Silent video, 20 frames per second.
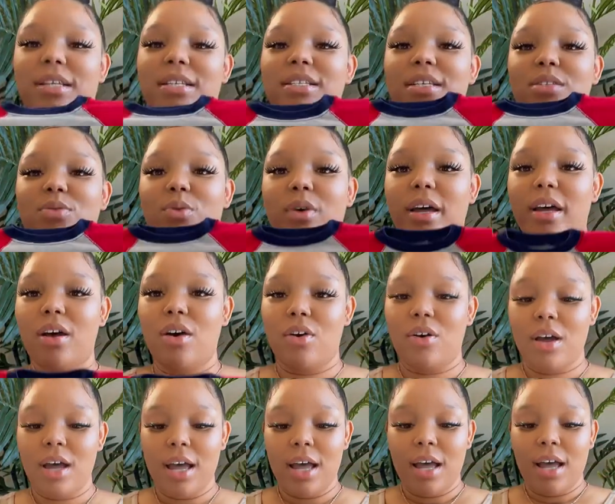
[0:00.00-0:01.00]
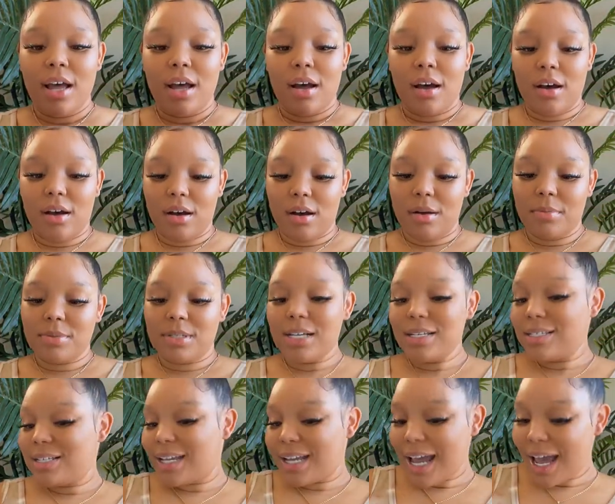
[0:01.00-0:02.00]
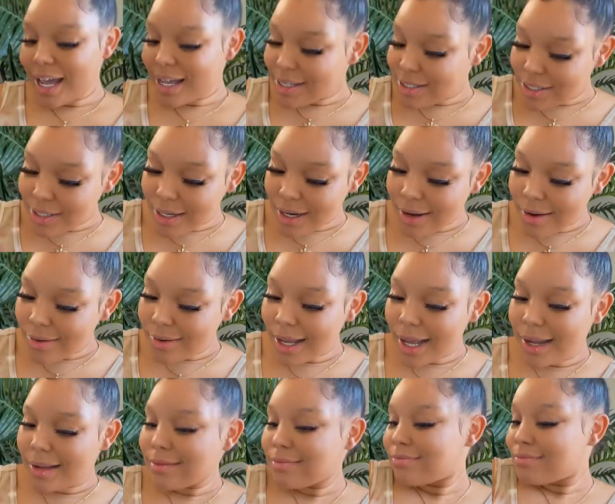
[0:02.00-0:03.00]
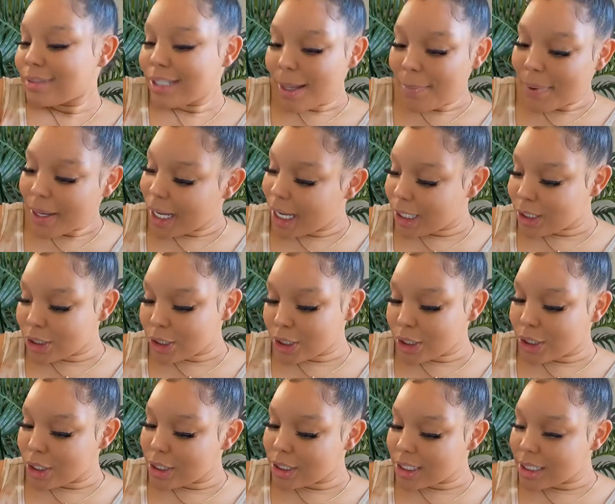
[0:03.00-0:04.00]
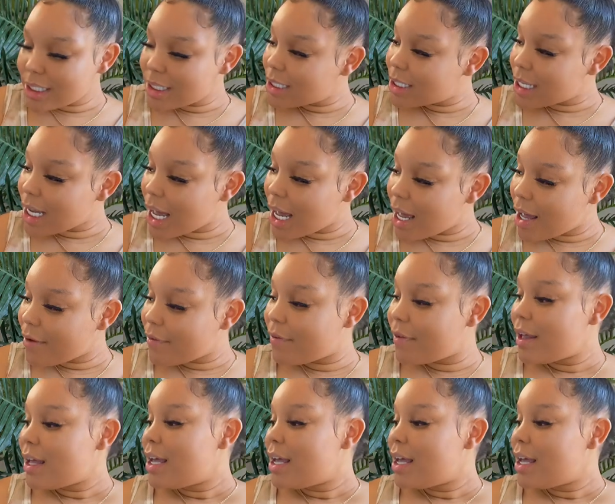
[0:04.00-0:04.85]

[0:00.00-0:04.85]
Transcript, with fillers: this as well. Just in case, you know, like pictures and stuff.